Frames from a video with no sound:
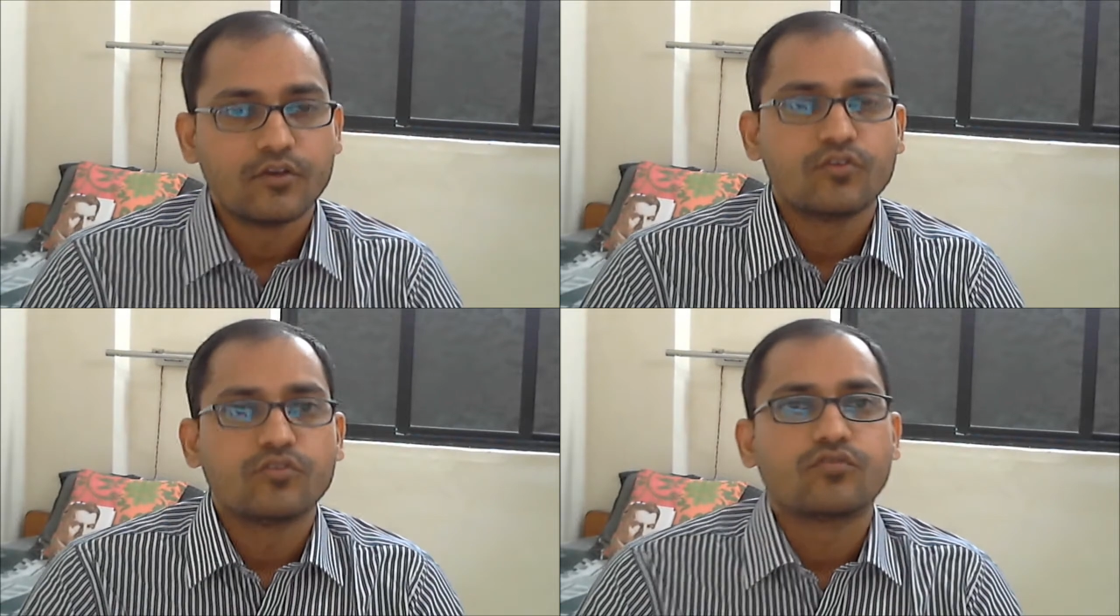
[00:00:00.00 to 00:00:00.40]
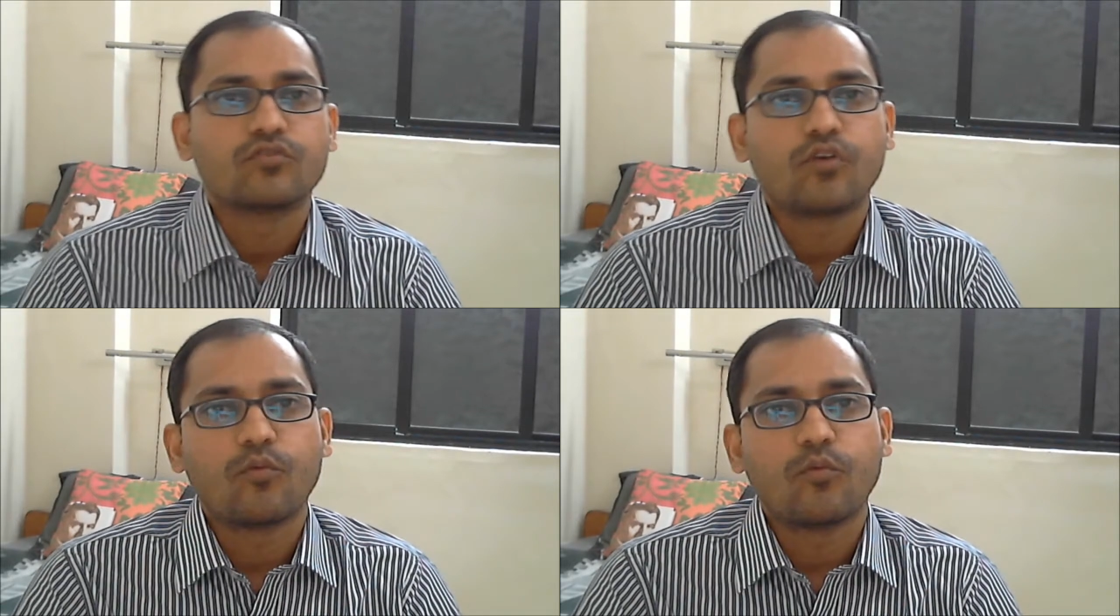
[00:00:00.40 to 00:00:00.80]

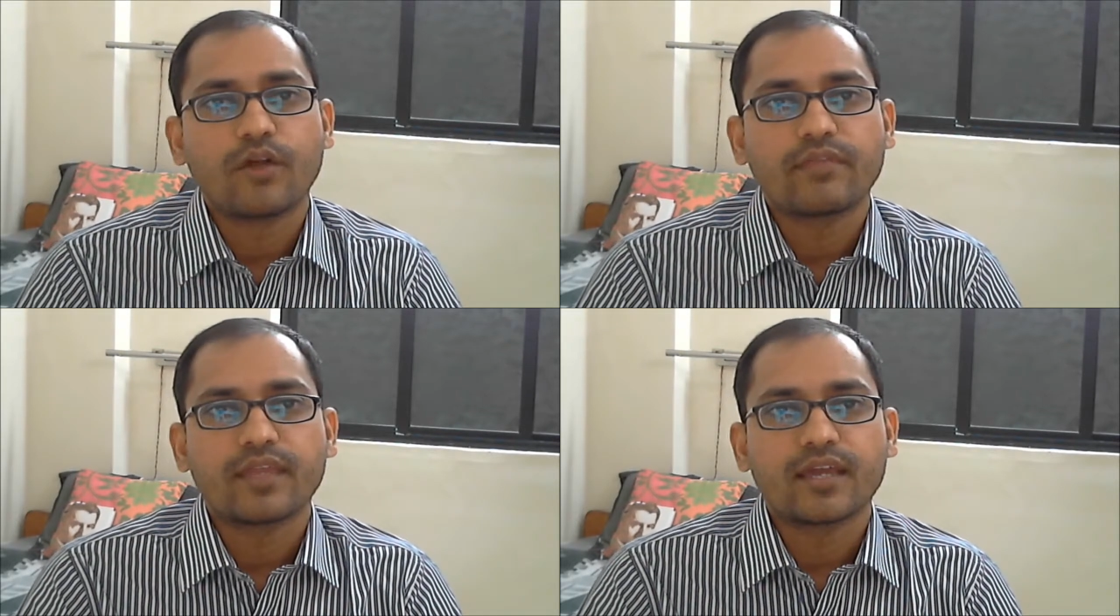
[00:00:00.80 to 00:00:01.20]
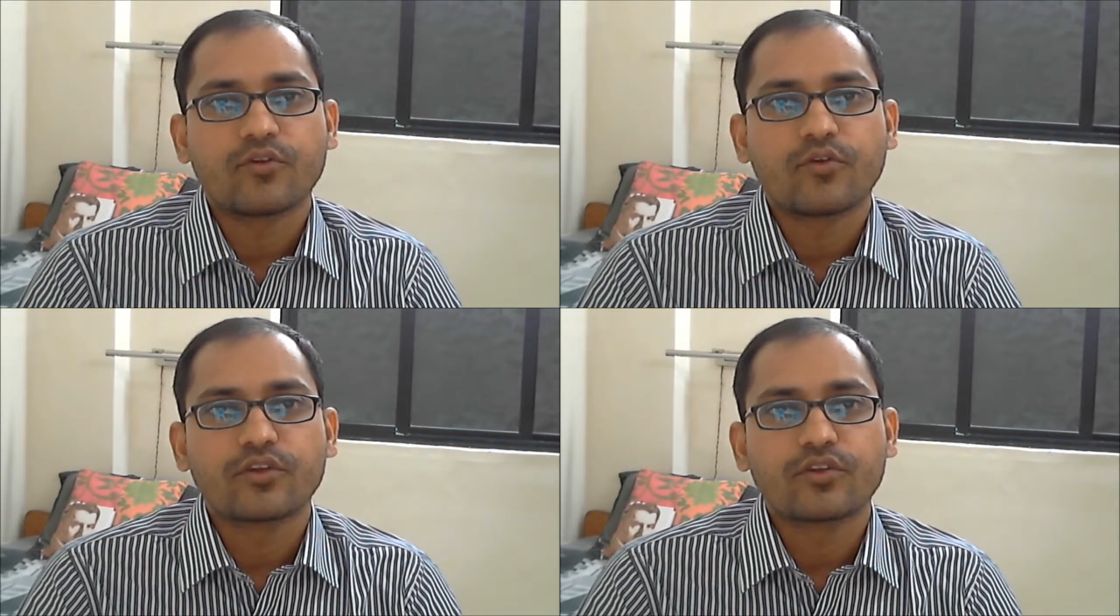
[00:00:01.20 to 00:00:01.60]
so what they are
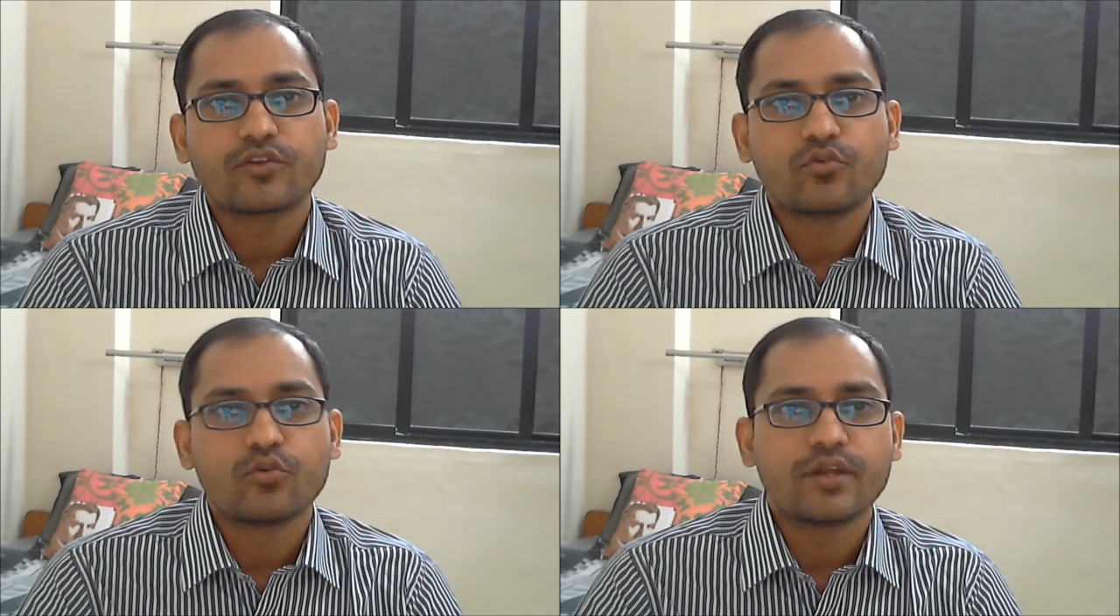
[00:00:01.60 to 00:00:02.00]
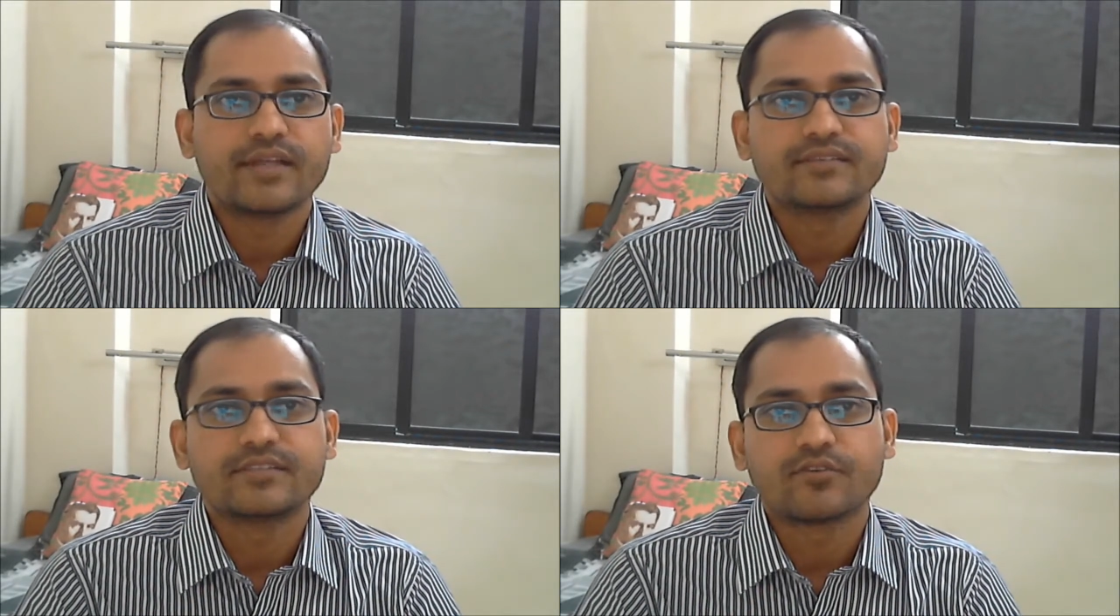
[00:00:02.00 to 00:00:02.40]
going to do
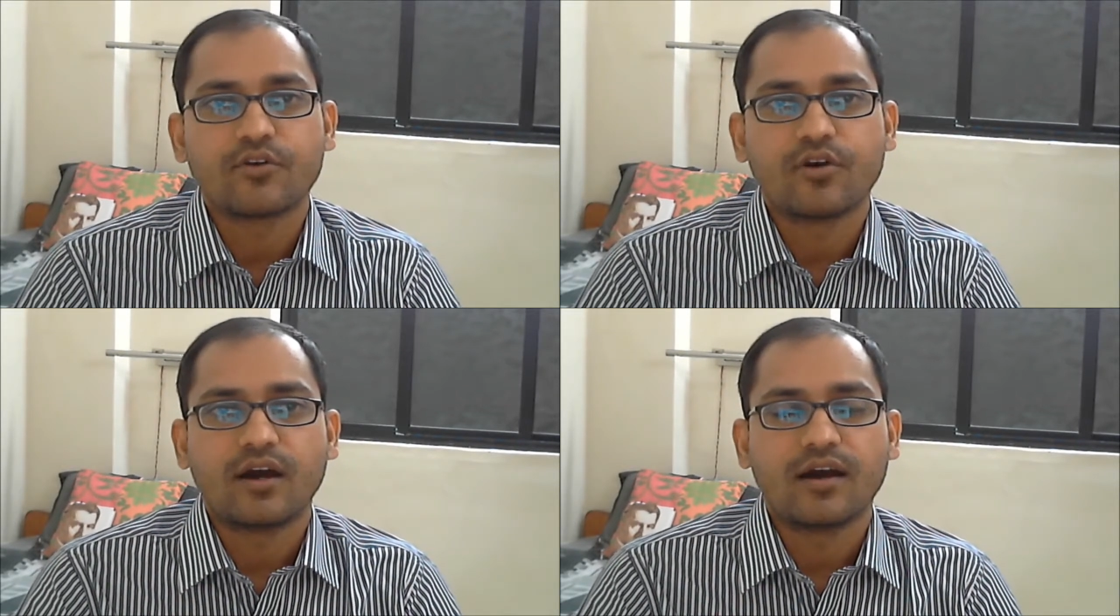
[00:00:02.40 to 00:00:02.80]
is you know uh,